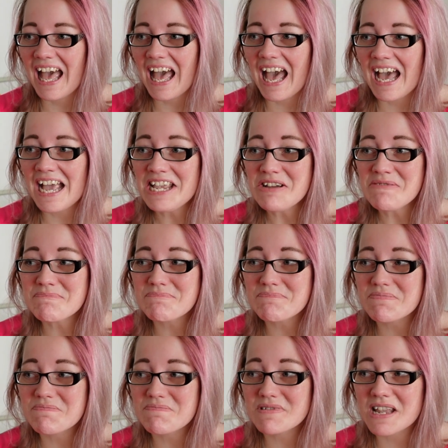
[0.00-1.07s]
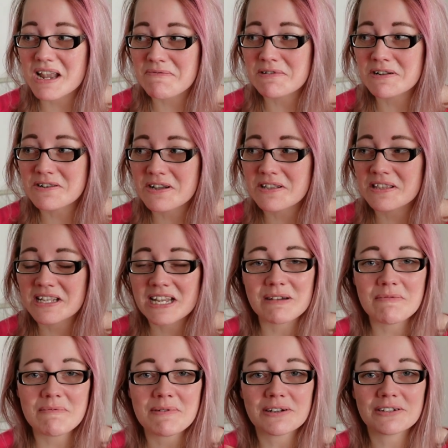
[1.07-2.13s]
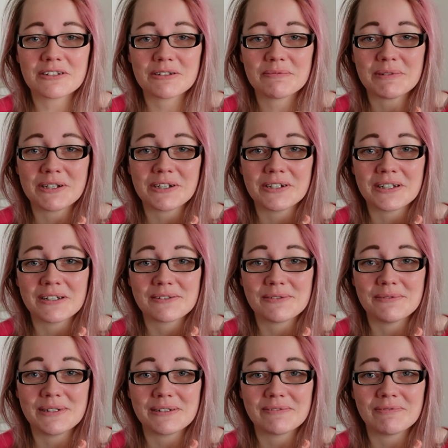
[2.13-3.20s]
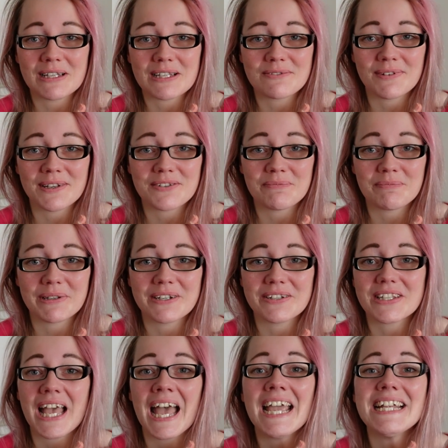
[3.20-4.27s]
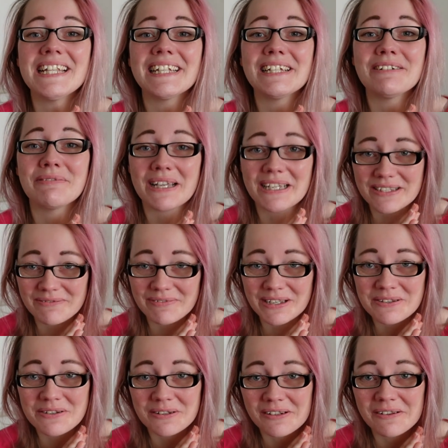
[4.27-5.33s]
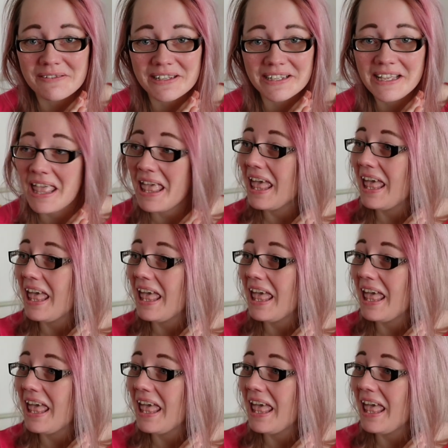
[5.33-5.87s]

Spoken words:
I am definitely not the type of person to be cut out to wear fast fashion, because I take fast fashion clothing